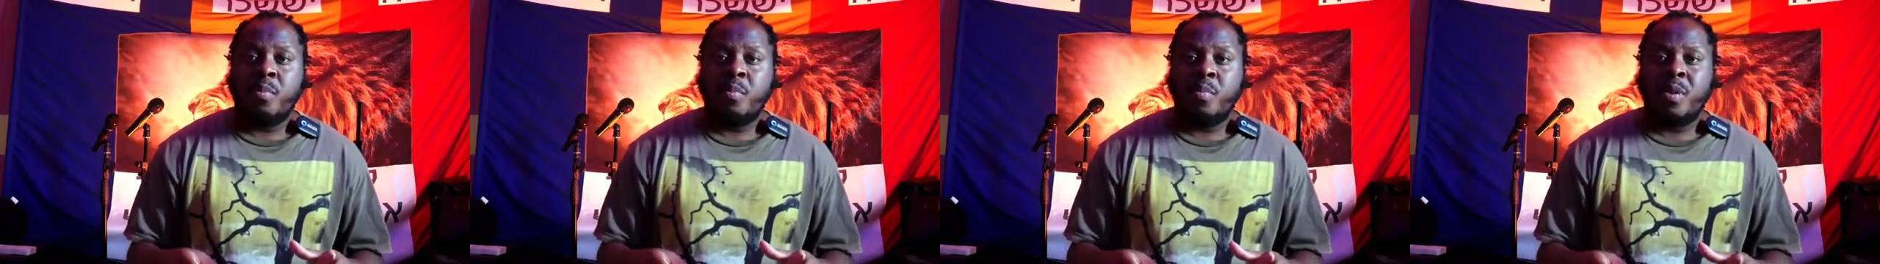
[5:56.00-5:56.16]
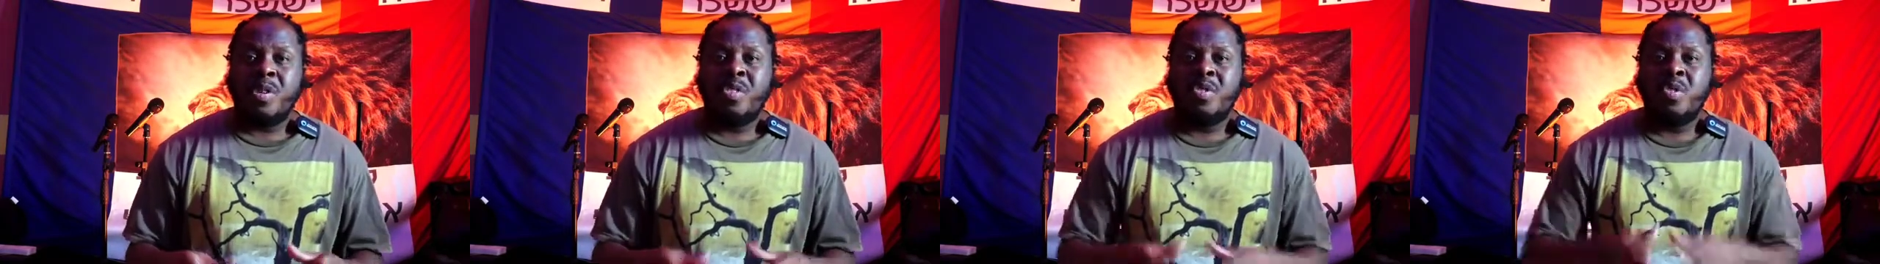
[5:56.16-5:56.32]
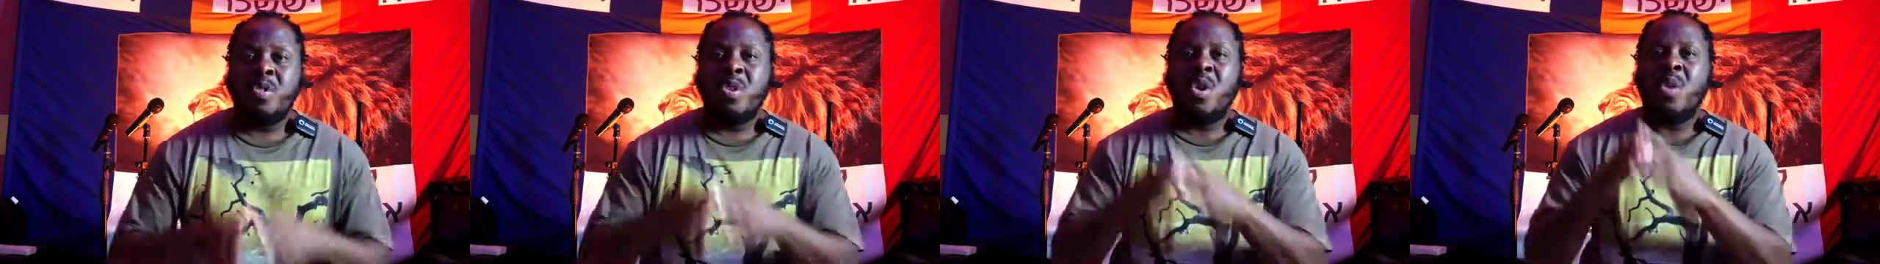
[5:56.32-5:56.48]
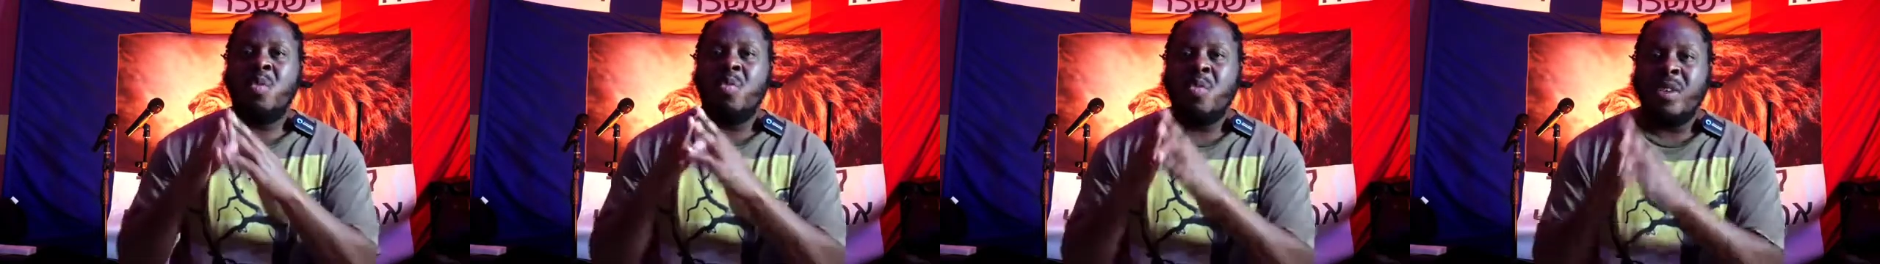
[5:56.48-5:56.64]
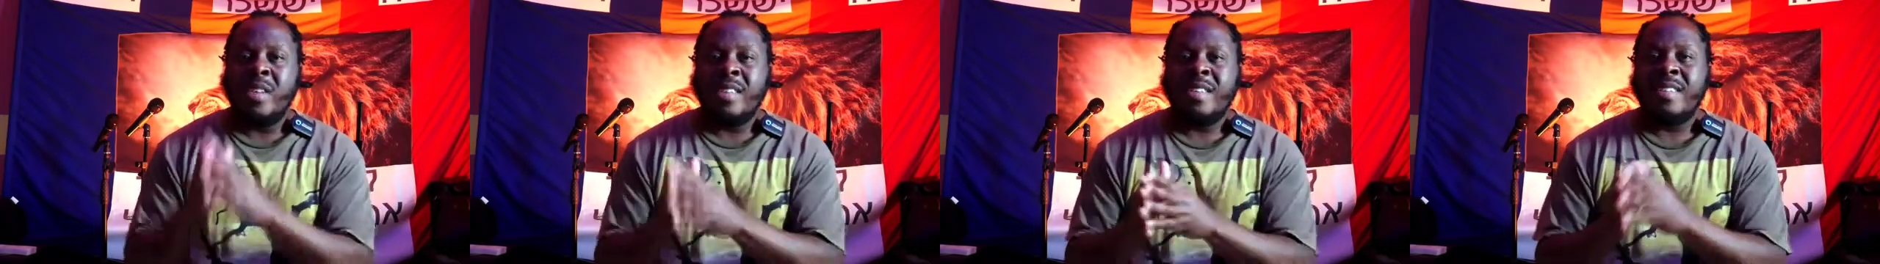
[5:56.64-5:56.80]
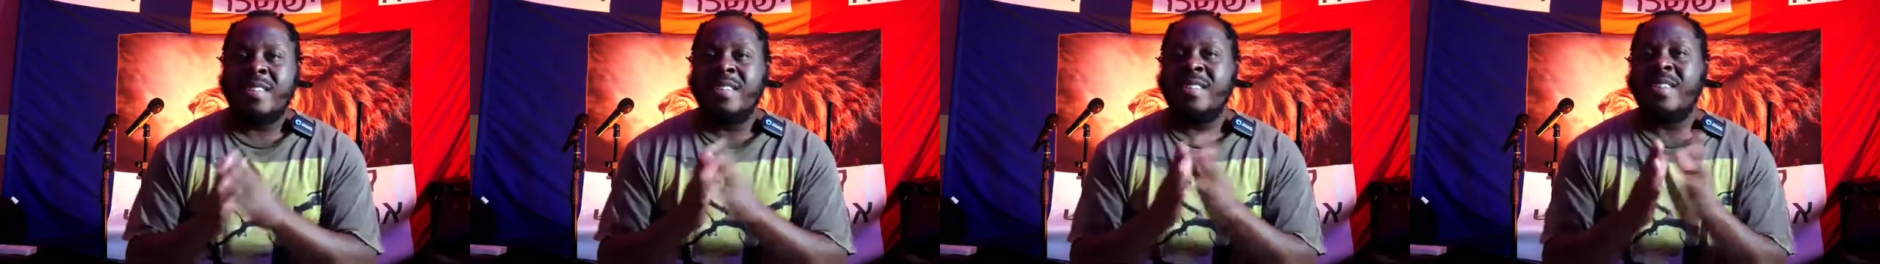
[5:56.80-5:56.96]
But you don't
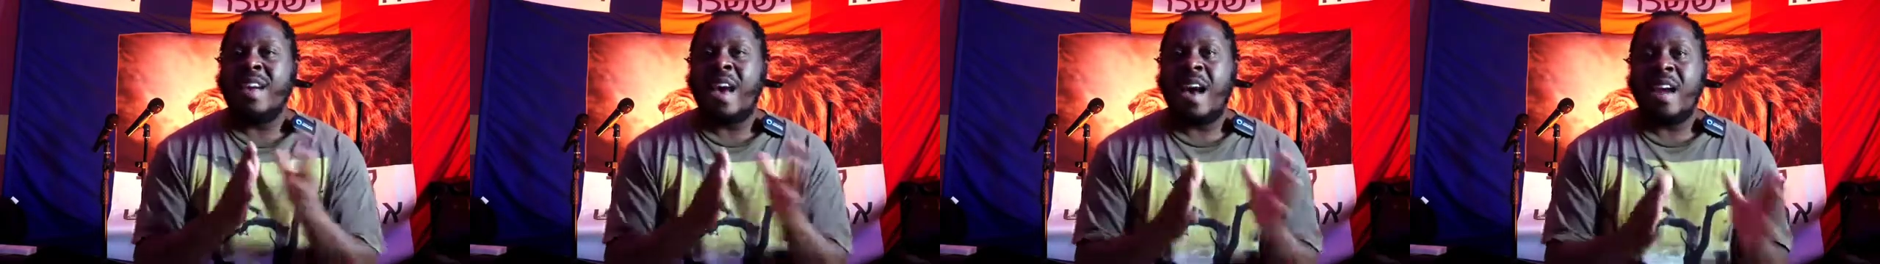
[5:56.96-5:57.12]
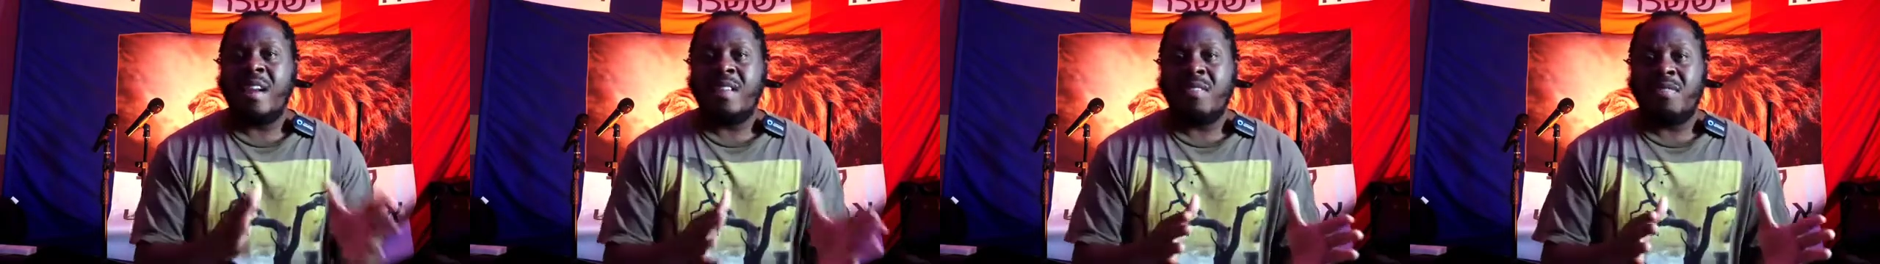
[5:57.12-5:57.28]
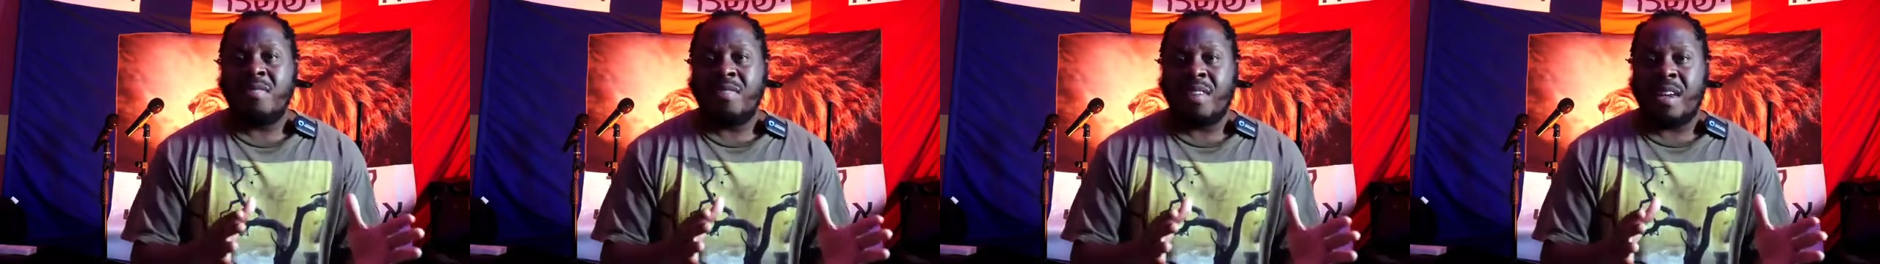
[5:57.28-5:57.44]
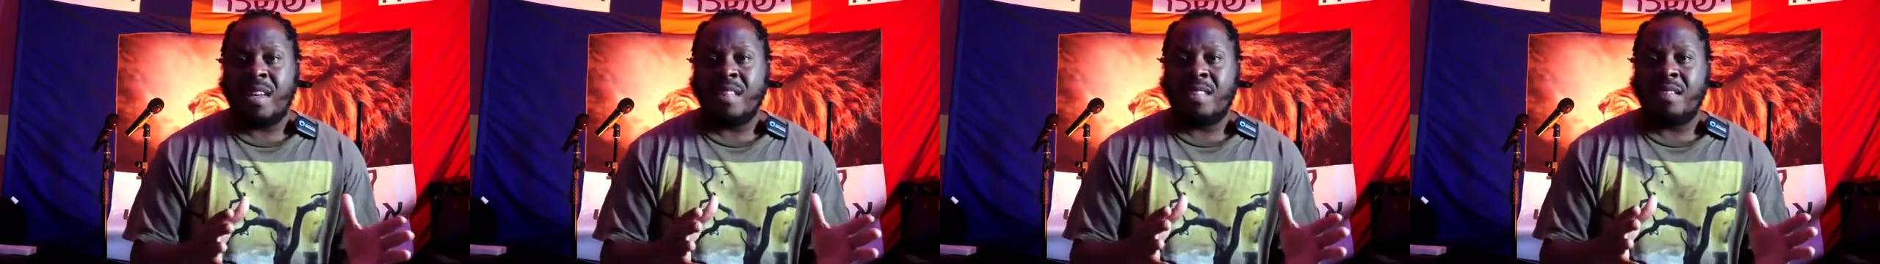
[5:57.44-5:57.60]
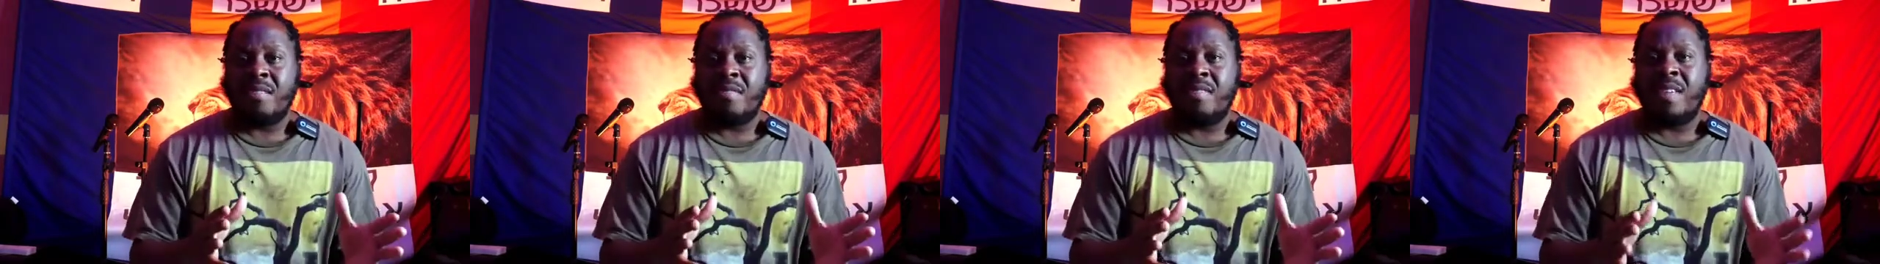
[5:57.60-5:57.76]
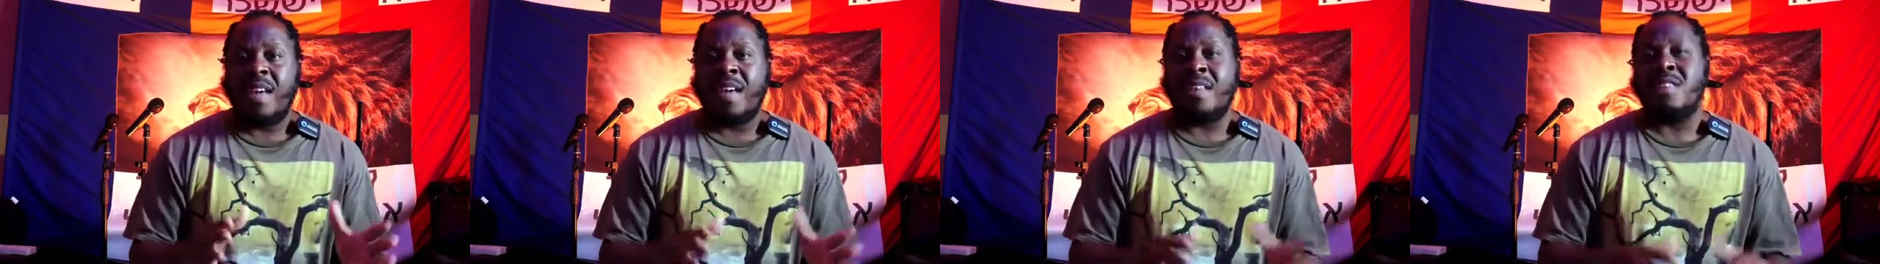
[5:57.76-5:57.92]
want the side effect
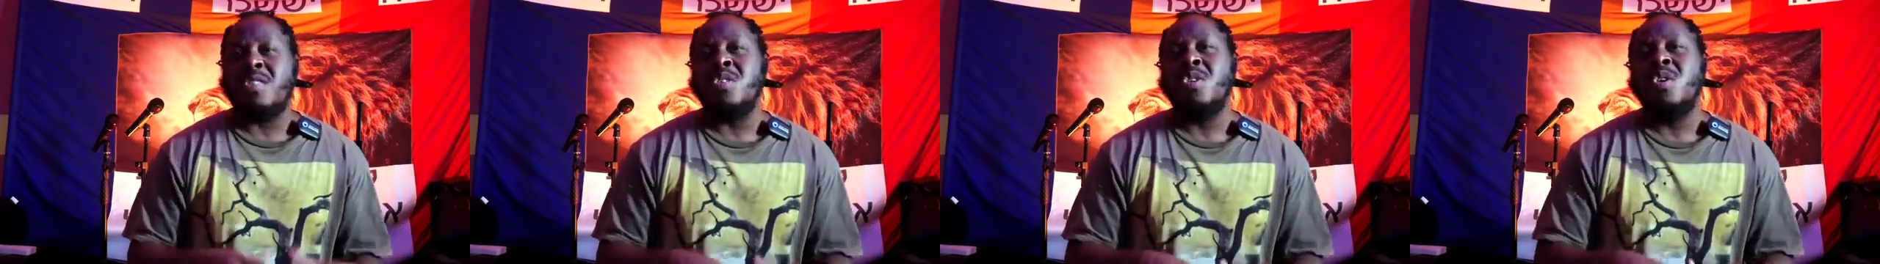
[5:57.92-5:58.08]
of that.